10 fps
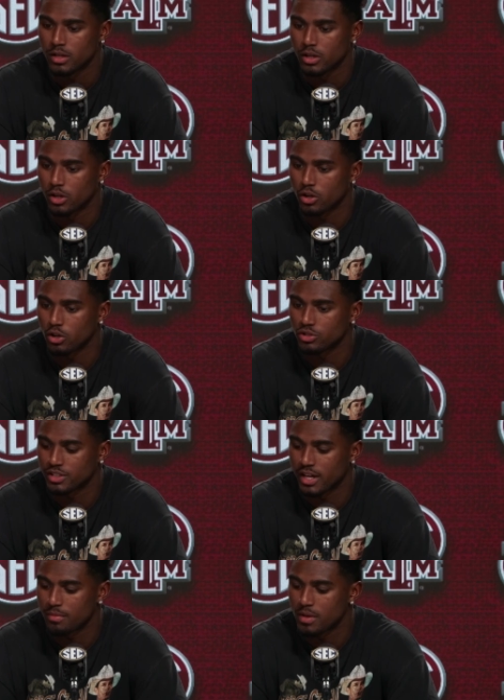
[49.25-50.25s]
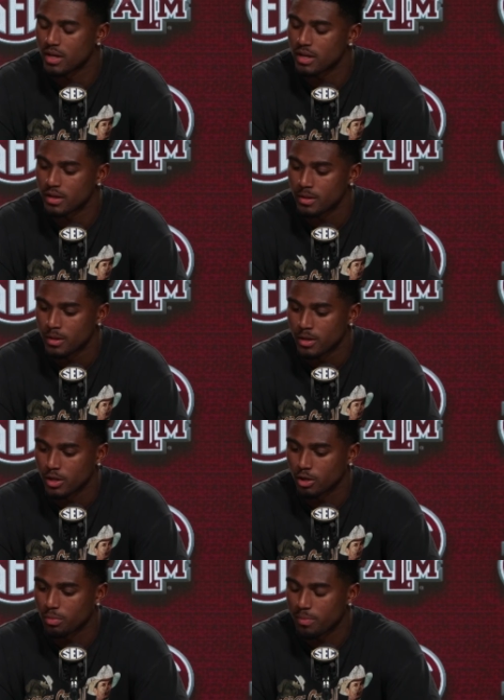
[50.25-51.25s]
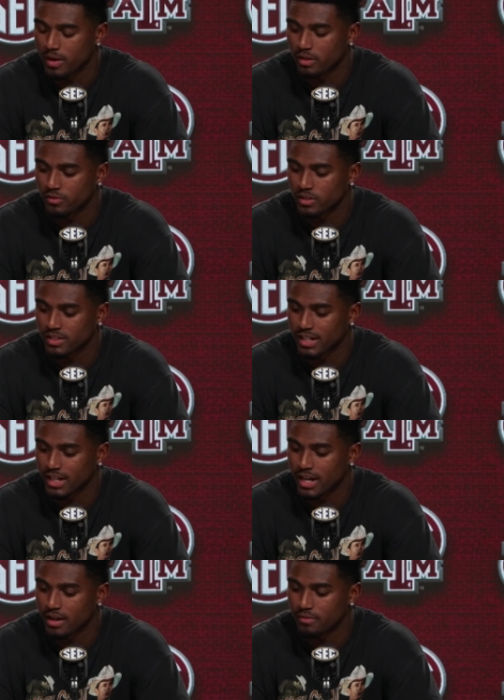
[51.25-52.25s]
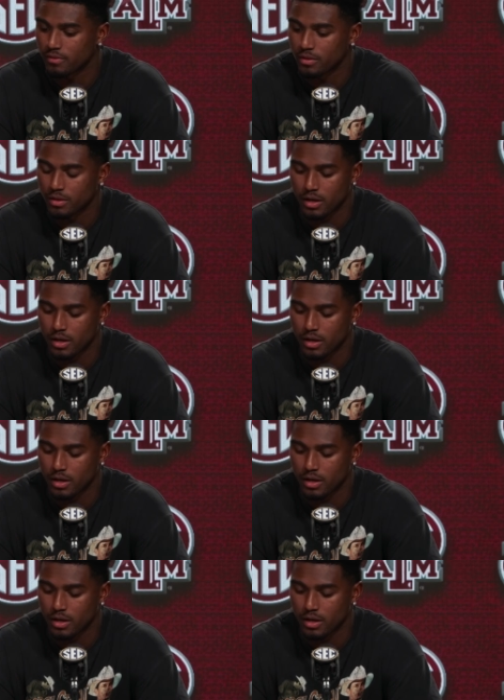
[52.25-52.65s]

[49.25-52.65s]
You know, coaches came in and, you know, prepared us for the second half.